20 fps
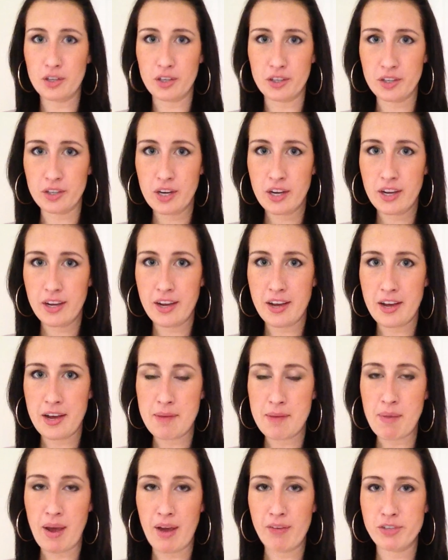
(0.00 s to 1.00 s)
after
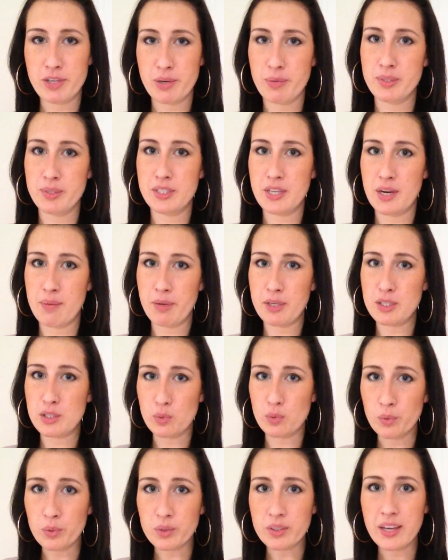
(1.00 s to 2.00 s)
I was done my
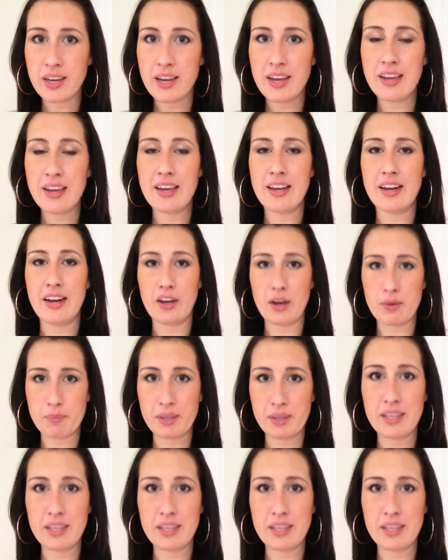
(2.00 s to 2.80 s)
schooling and I got my license.